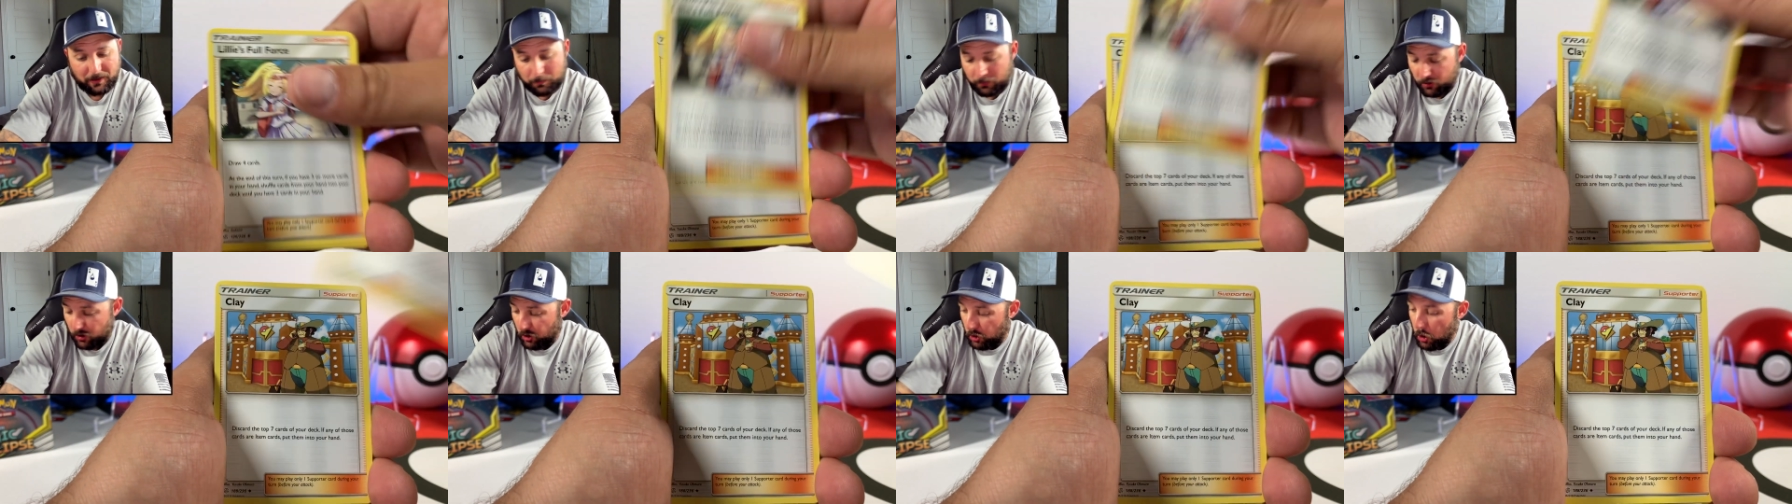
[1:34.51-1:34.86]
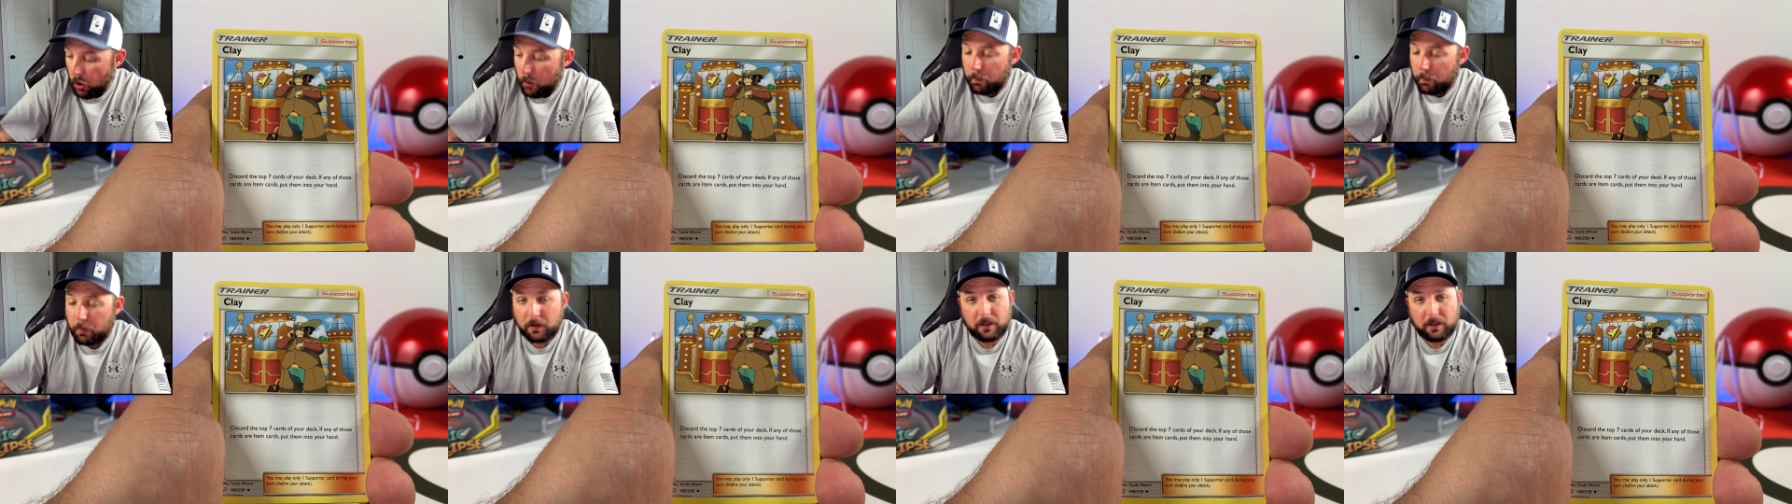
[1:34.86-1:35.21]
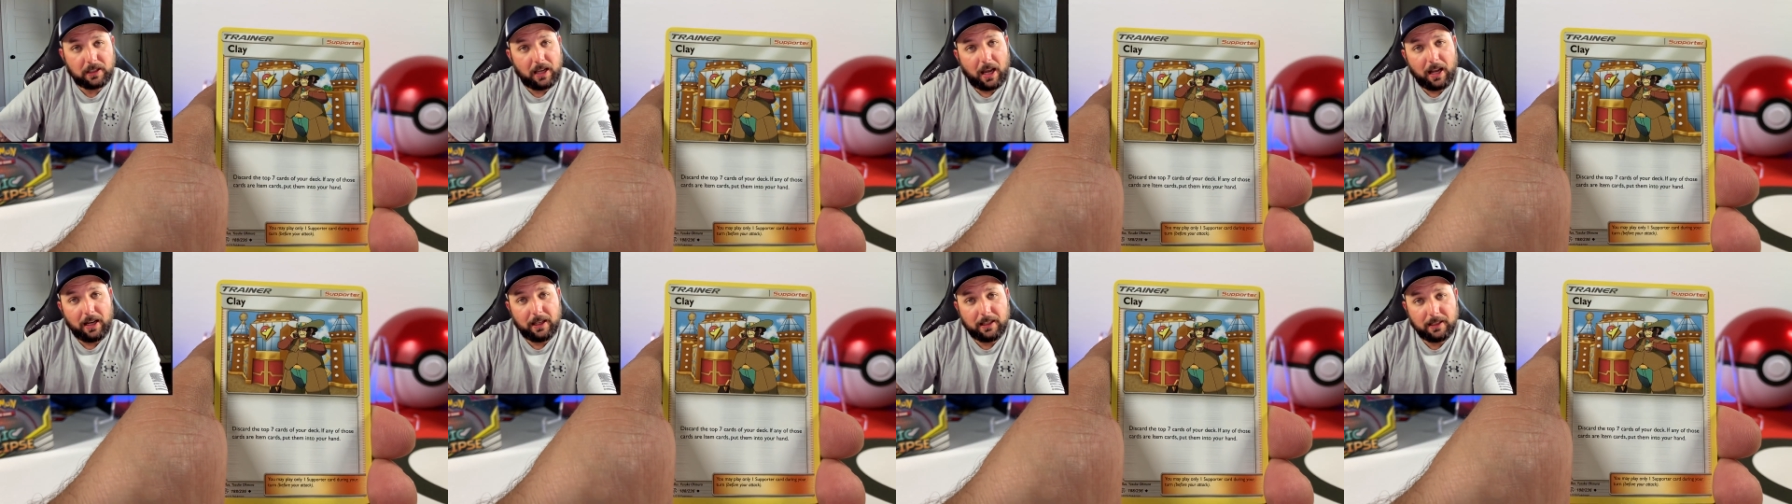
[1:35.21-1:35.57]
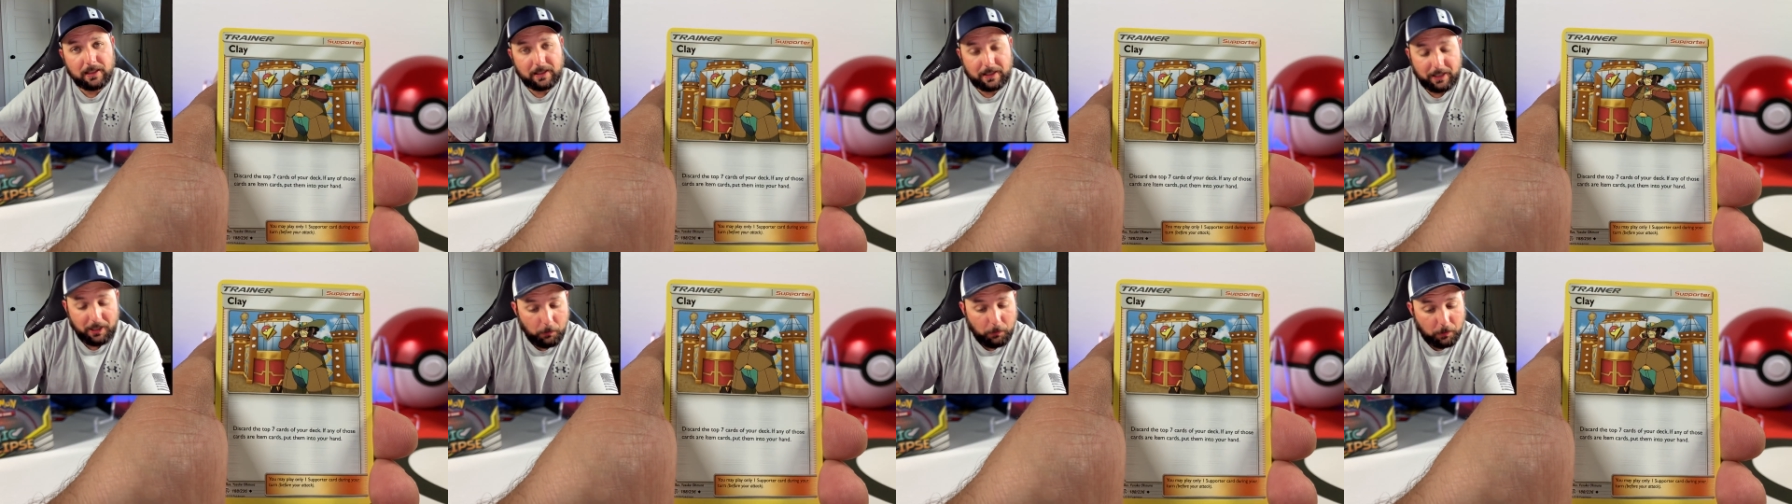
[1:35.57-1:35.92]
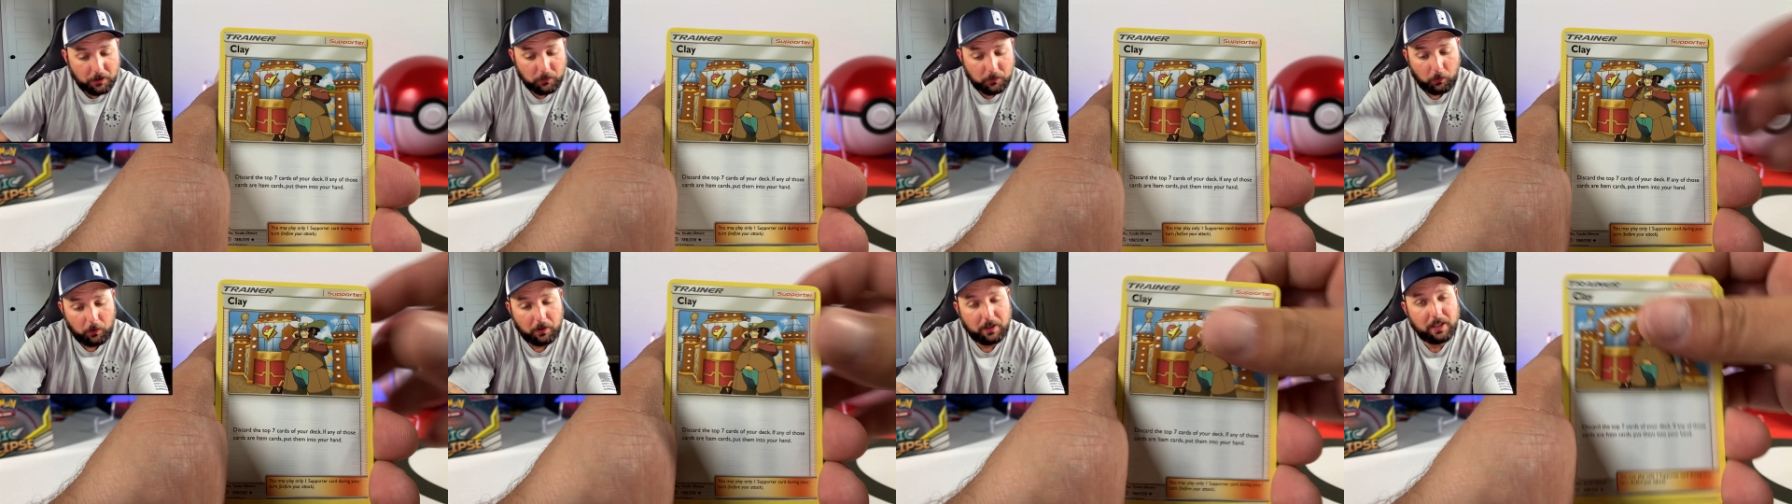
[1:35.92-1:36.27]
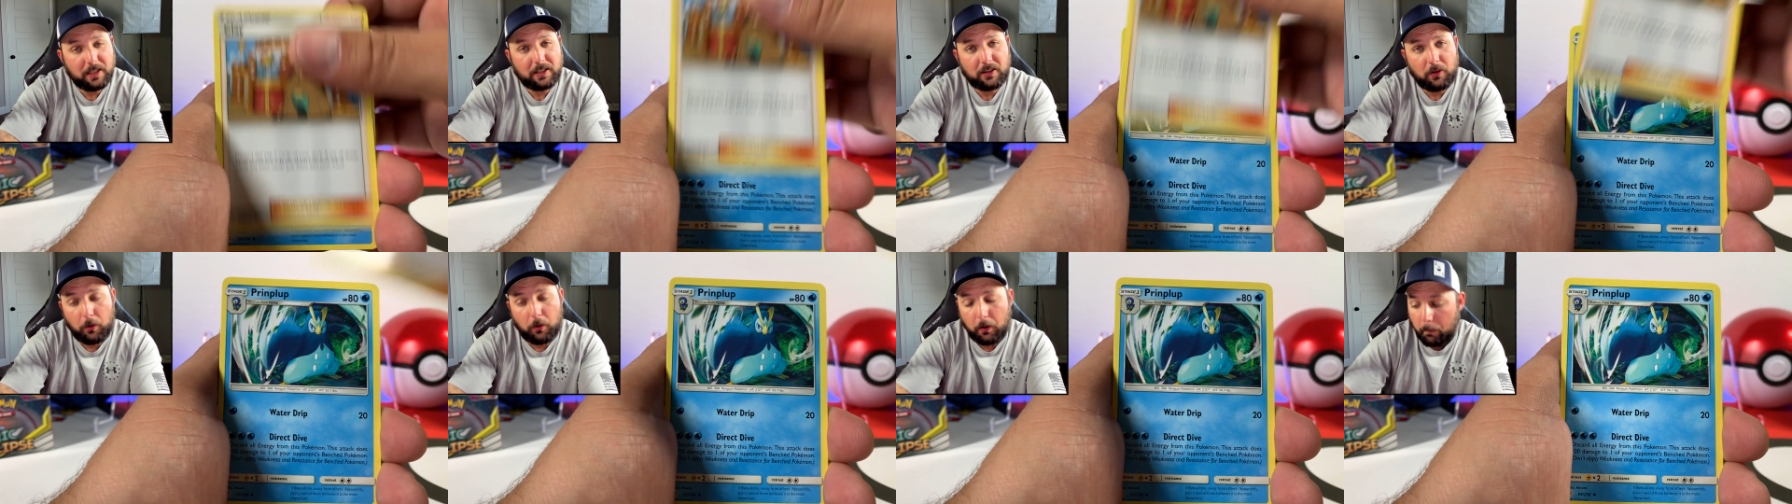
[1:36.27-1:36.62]
I'm super excited to see which one
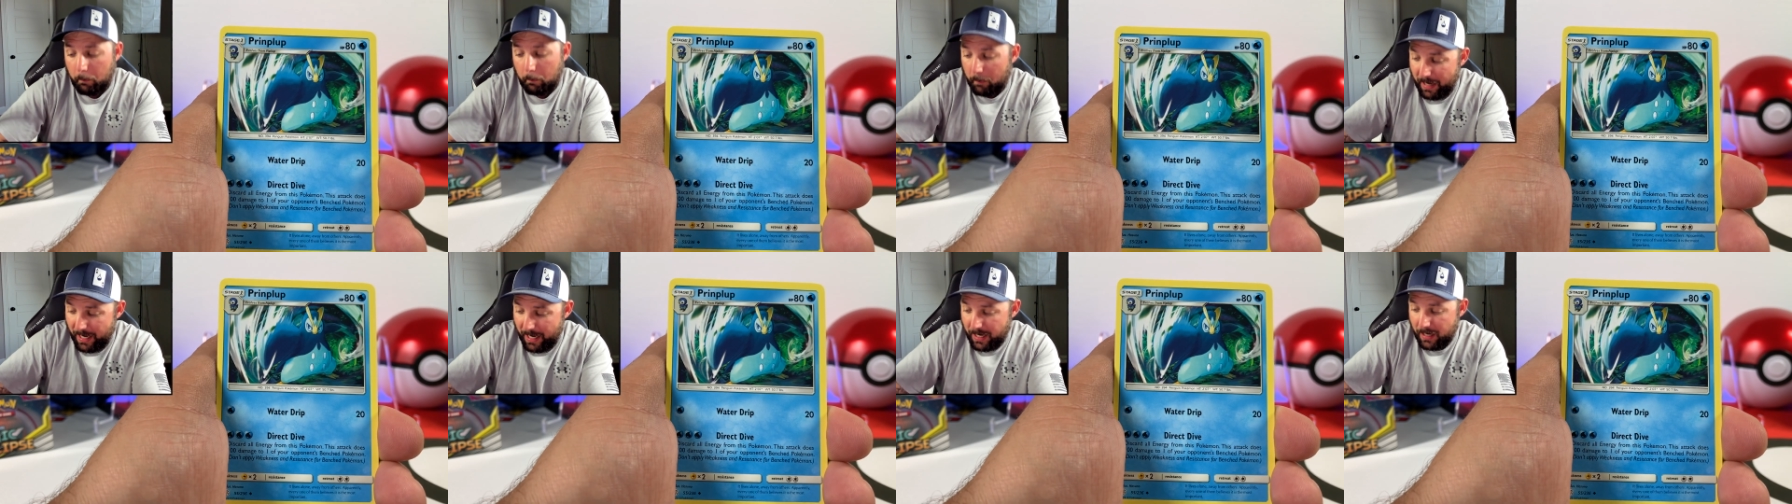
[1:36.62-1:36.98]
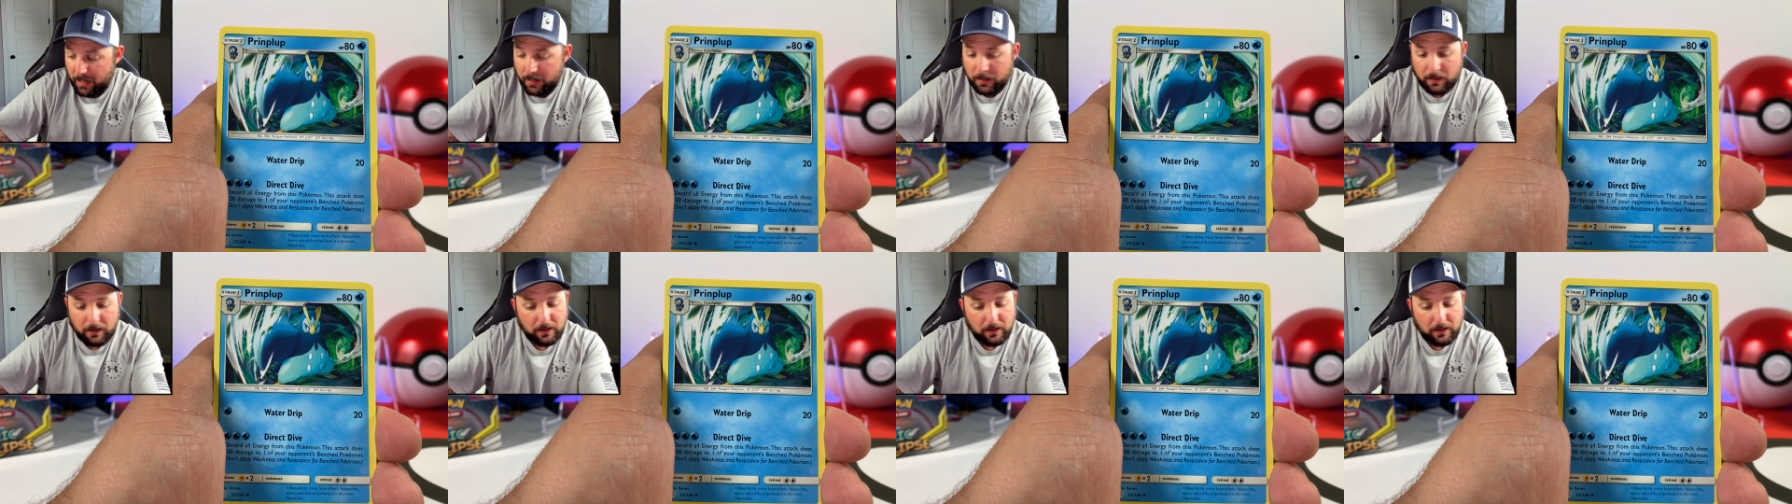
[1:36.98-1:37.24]
it's going to be.